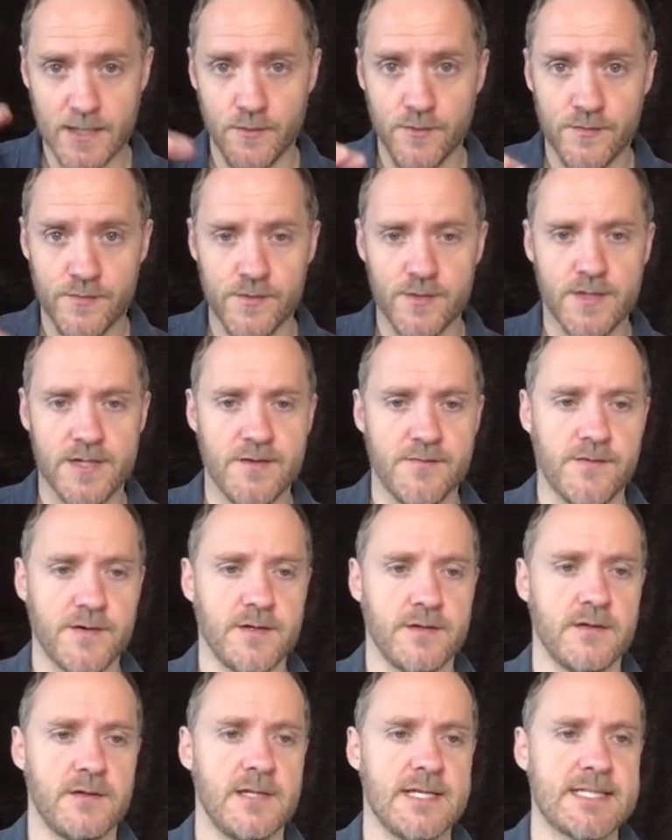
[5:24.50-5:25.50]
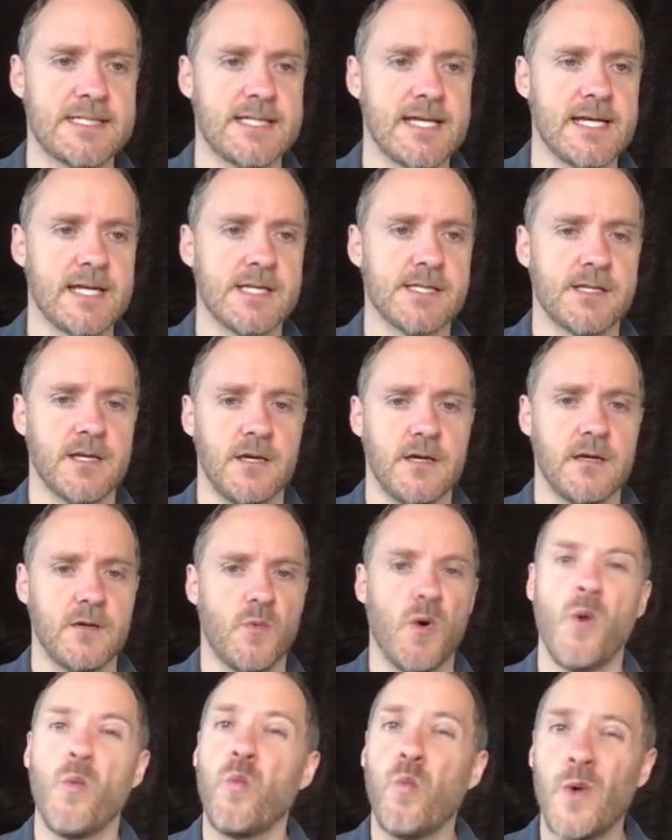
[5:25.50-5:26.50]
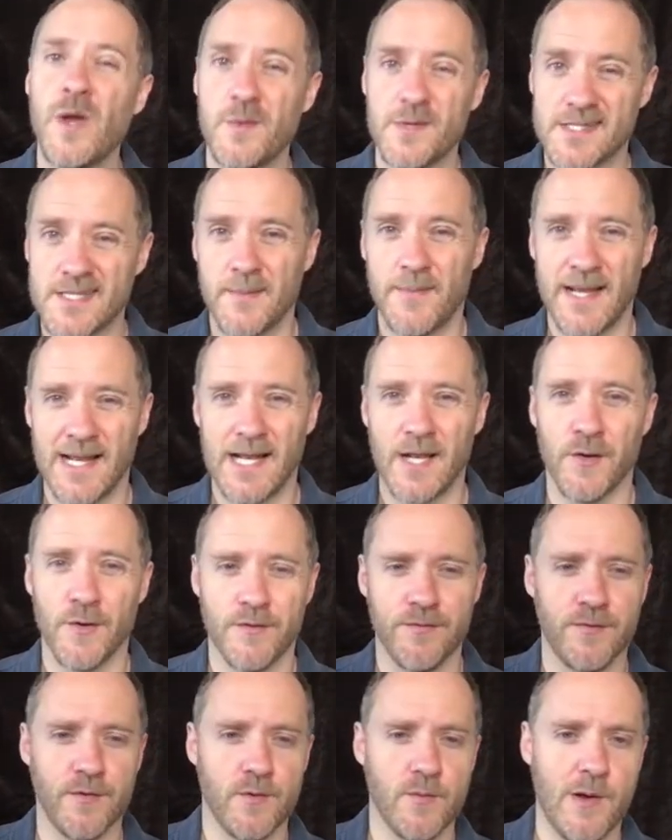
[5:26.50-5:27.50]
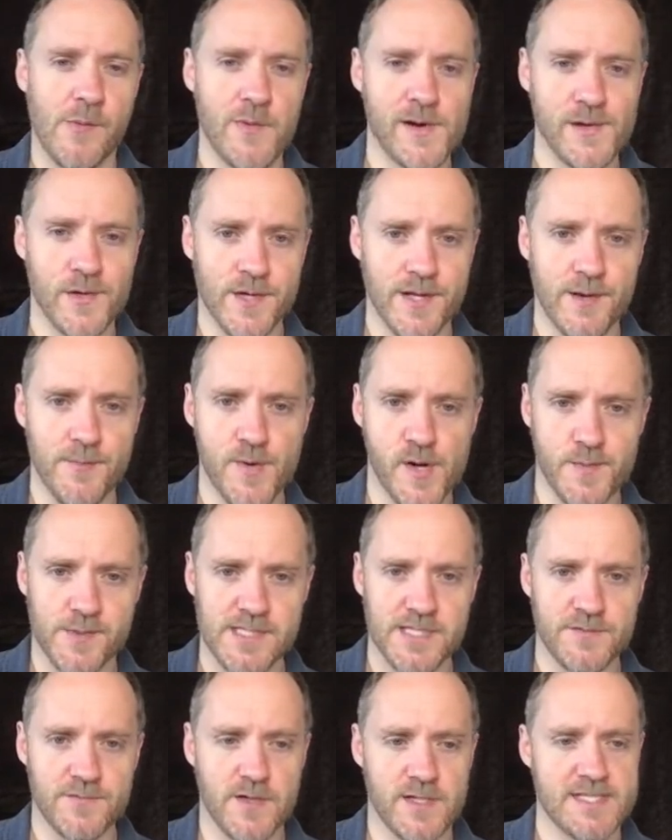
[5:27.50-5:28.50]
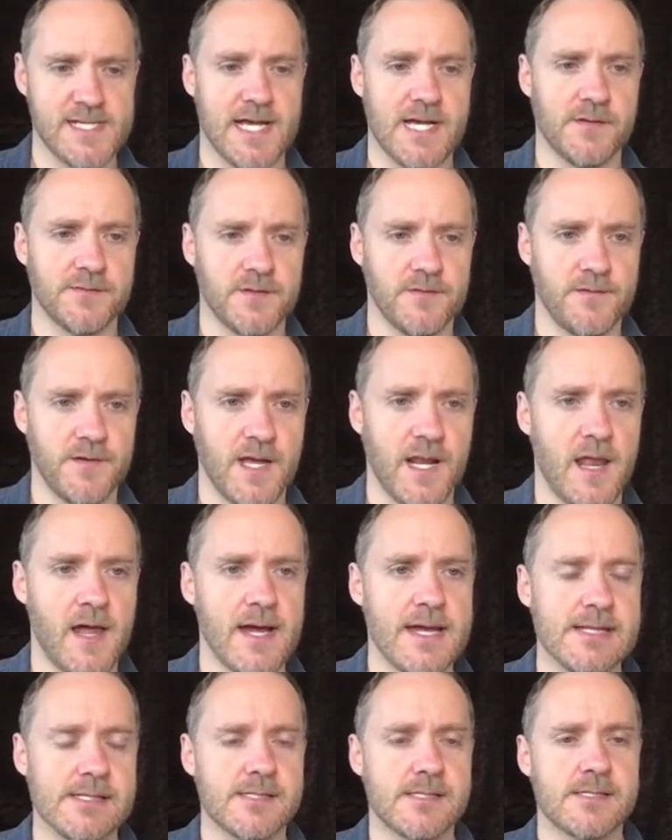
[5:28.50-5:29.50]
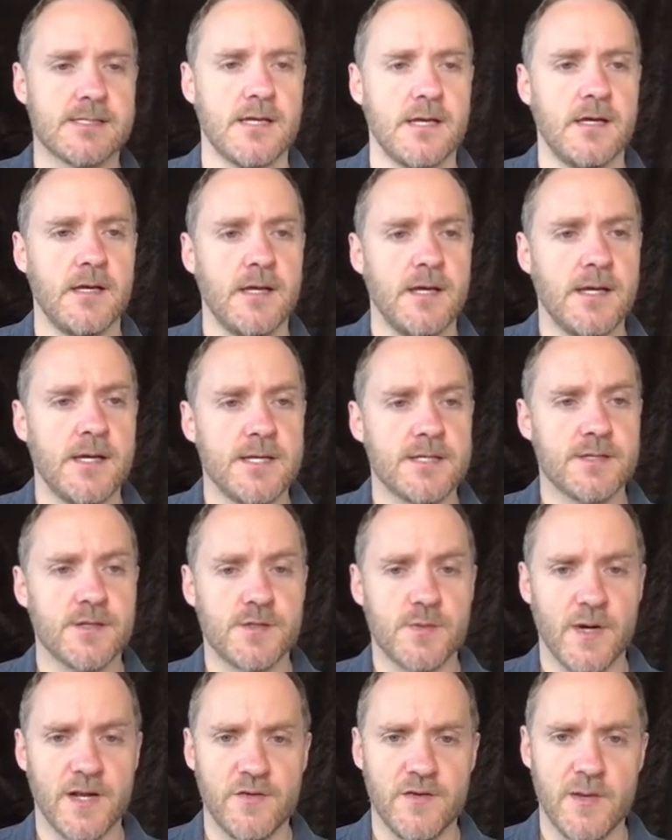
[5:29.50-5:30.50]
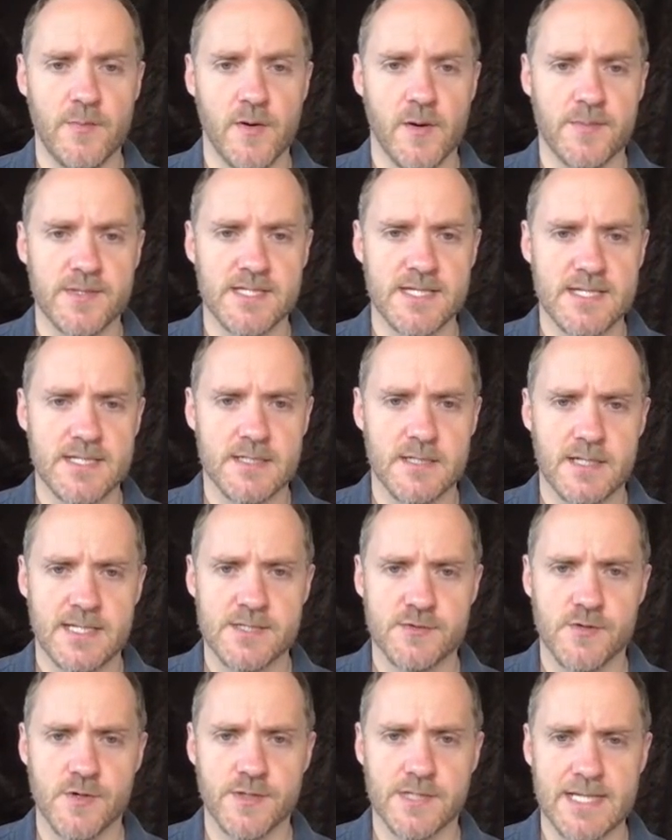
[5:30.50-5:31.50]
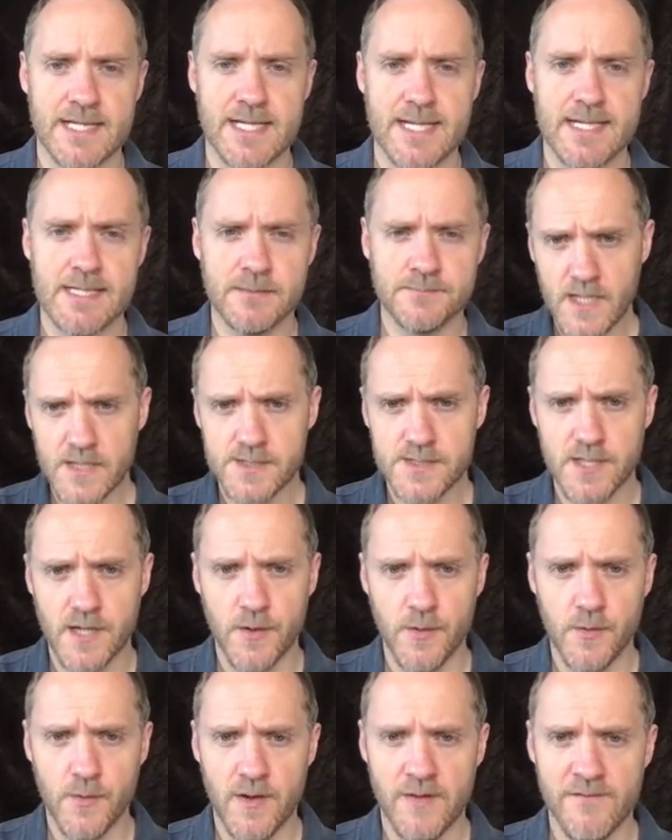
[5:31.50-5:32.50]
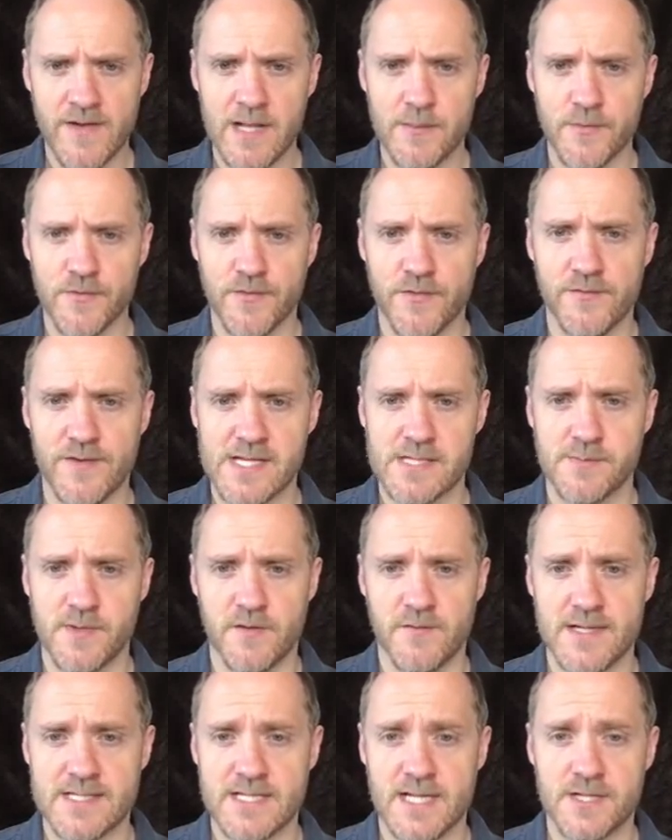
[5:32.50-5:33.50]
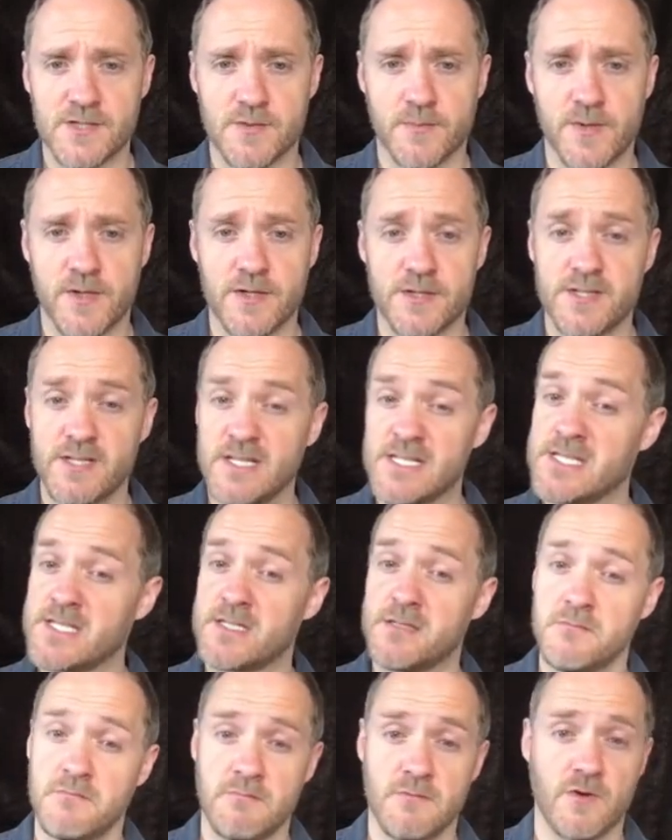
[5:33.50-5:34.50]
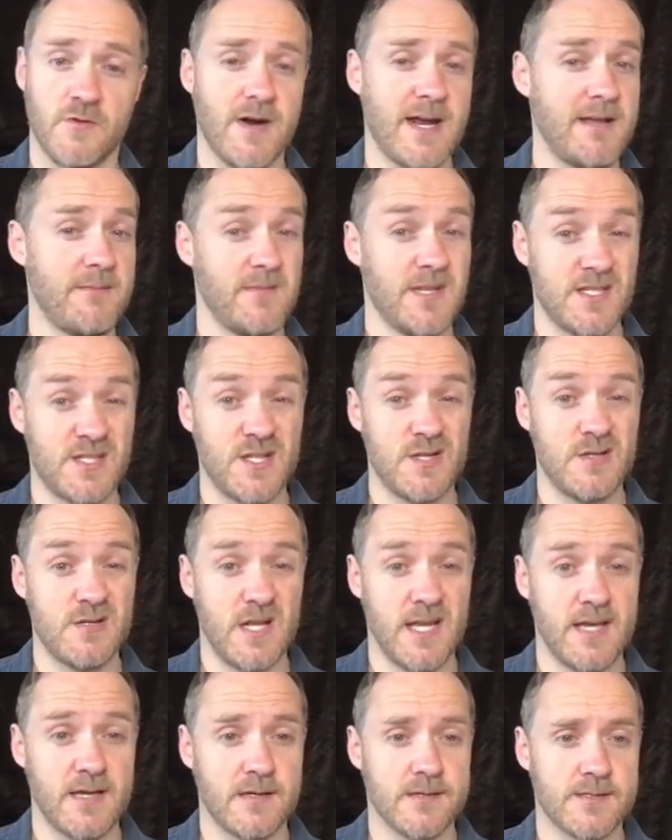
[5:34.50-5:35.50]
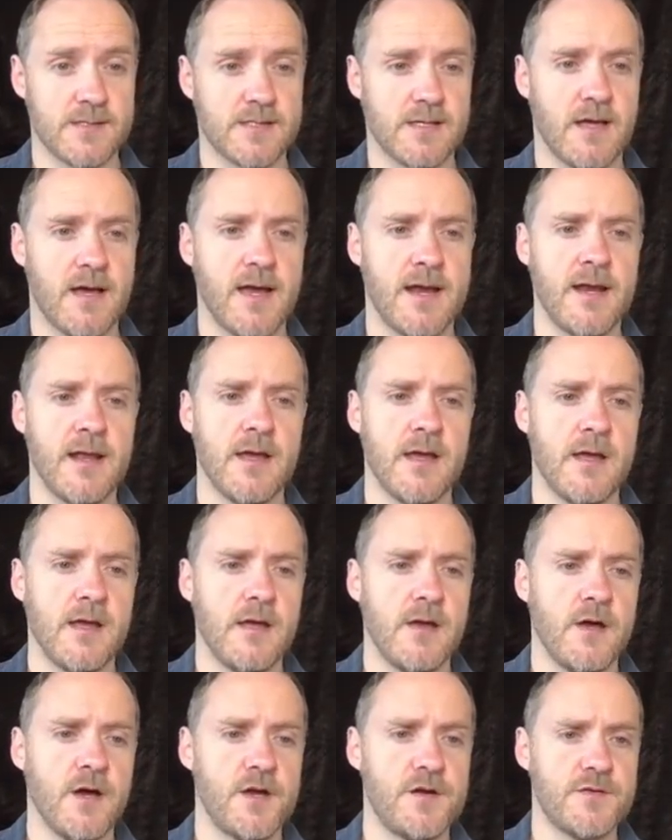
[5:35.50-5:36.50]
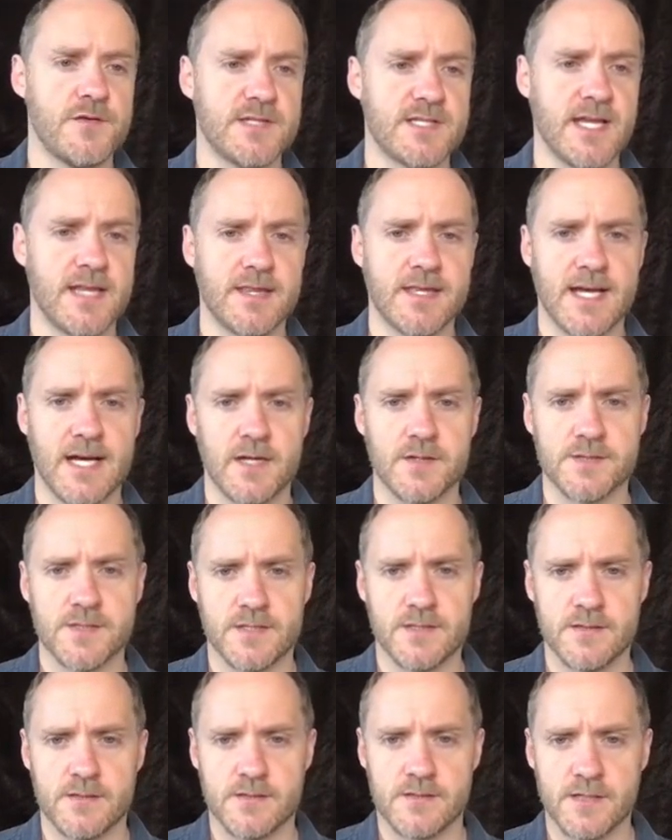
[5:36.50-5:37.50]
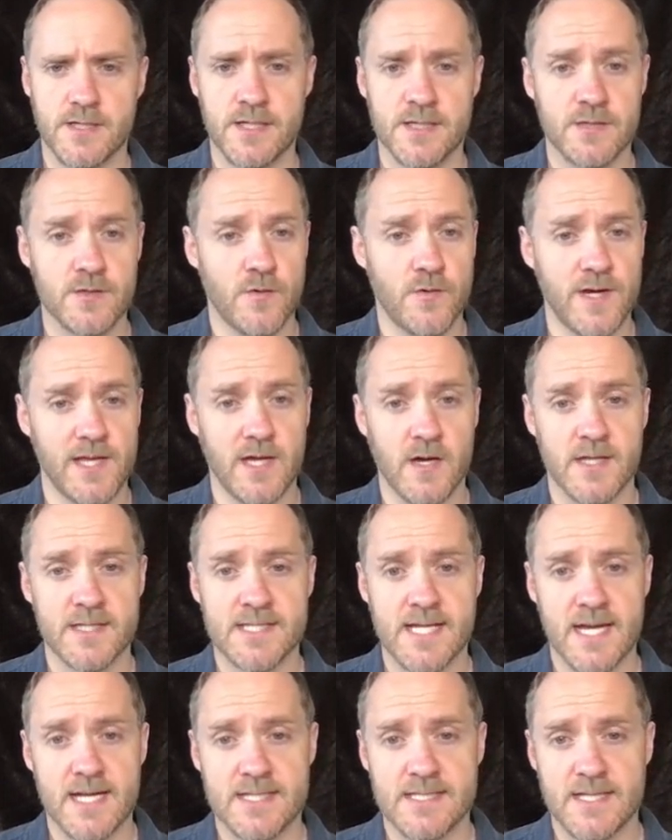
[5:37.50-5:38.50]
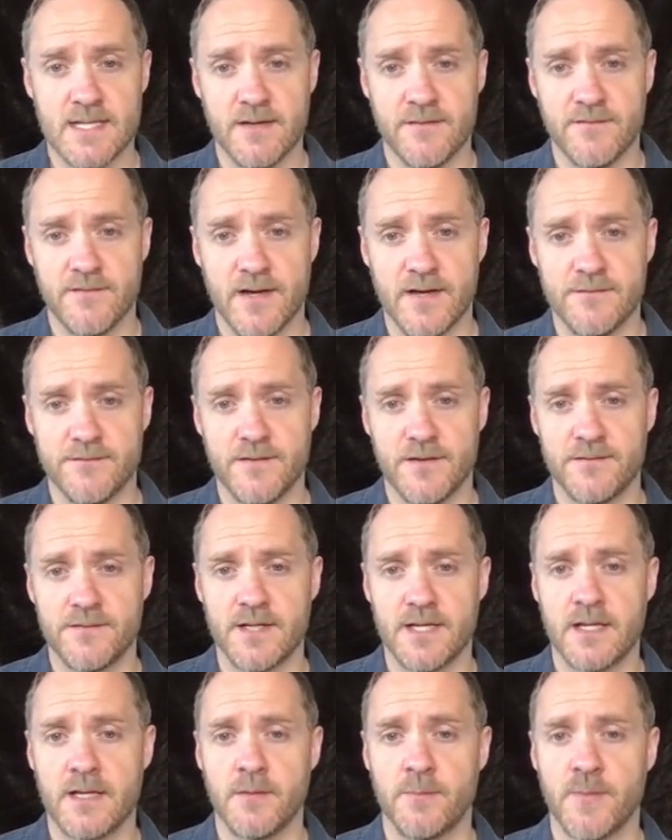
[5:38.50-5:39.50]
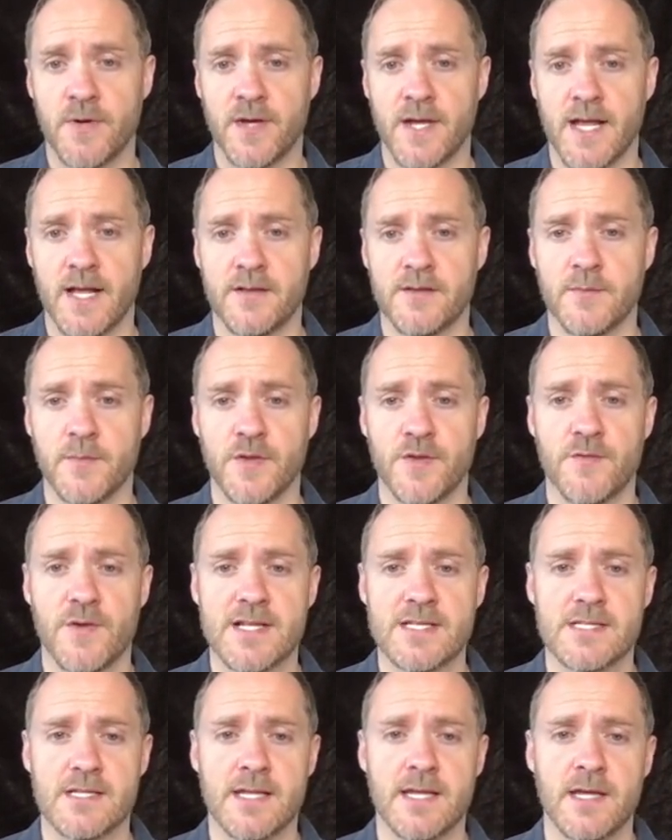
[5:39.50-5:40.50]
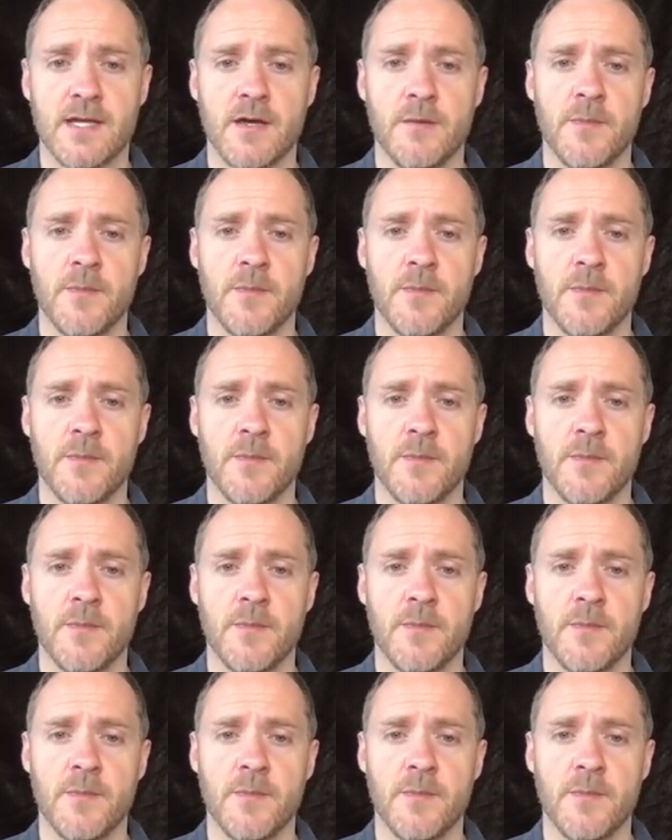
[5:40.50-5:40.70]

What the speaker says: through the different listings what we would typically look for when we're looking at properties for ourselves and for clients. So 23 properties. Let's scroll down here. So available for investment and residential purchase. Great, it's usually a good sign. 110,000. It's already got a tenant in at 550 per calendar month rental income.